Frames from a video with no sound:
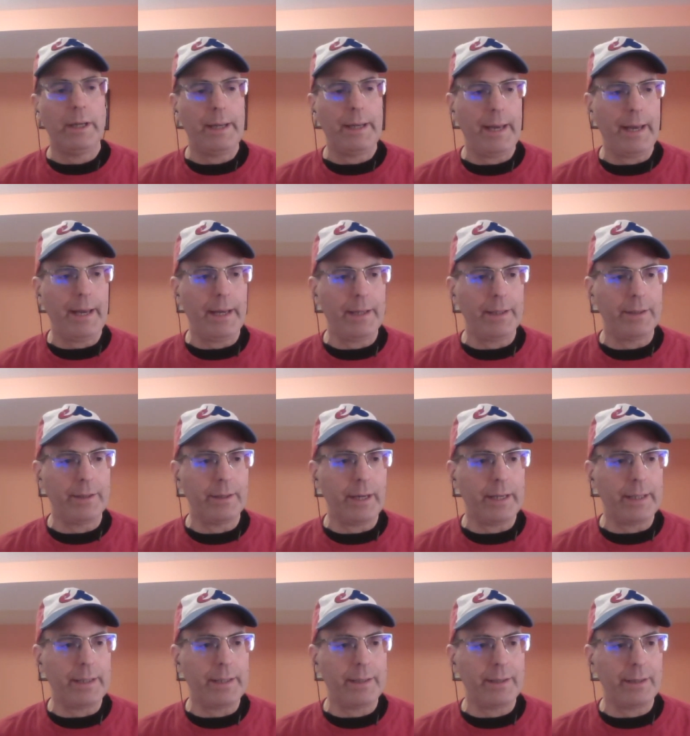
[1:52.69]
and
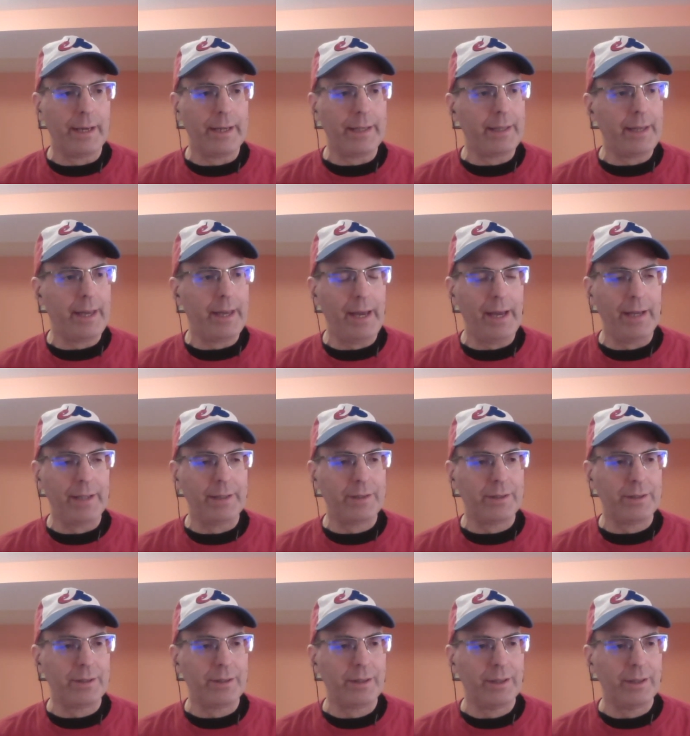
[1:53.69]
I can't